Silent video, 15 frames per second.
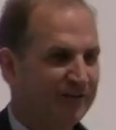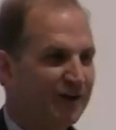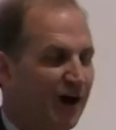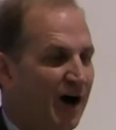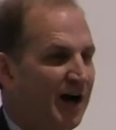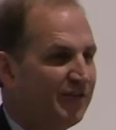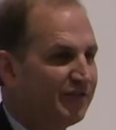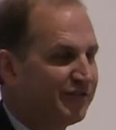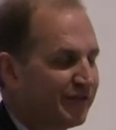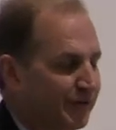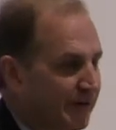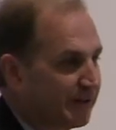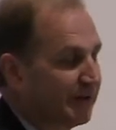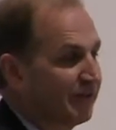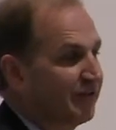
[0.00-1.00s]
God
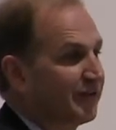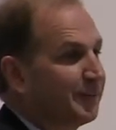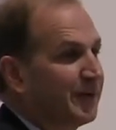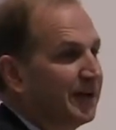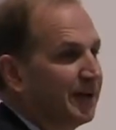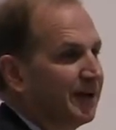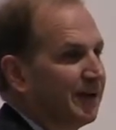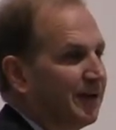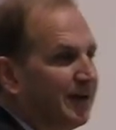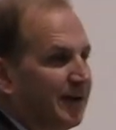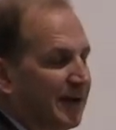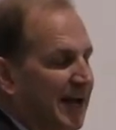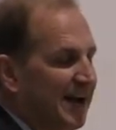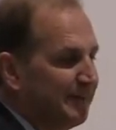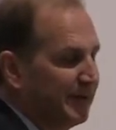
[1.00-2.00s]
doing this to me?
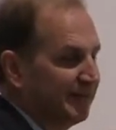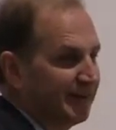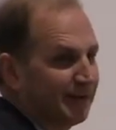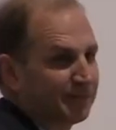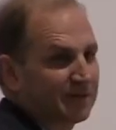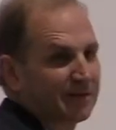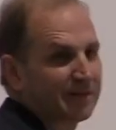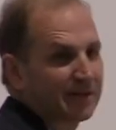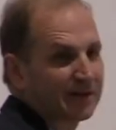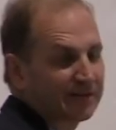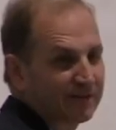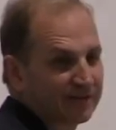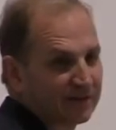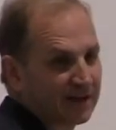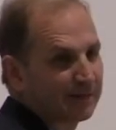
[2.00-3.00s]
And I've been tempted to think
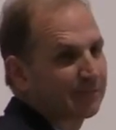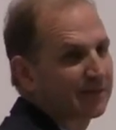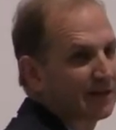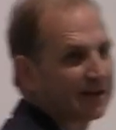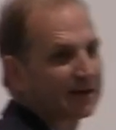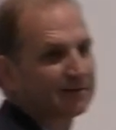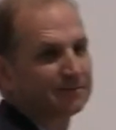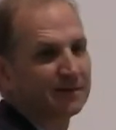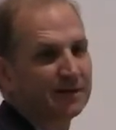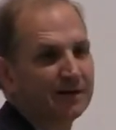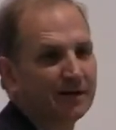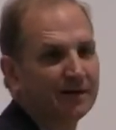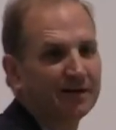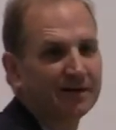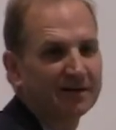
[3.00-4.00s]
the same thing.
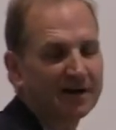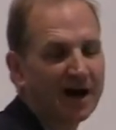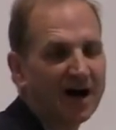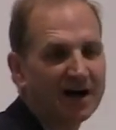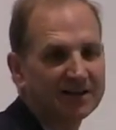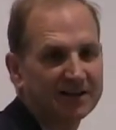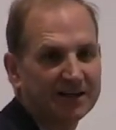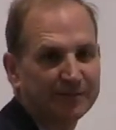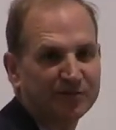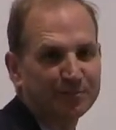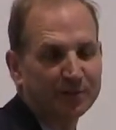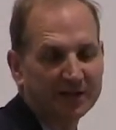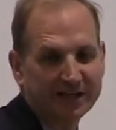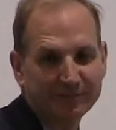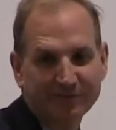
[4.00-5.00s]
God gets
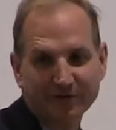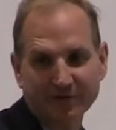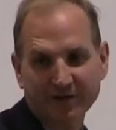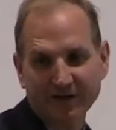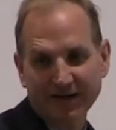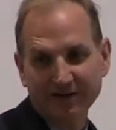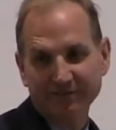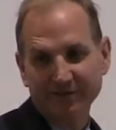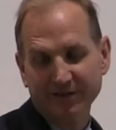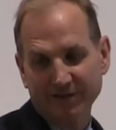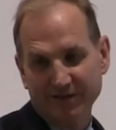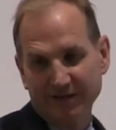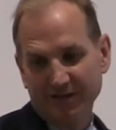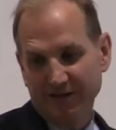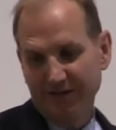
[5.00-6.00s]
blamed for
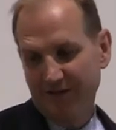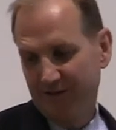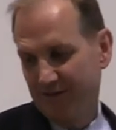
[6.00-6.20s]
everything.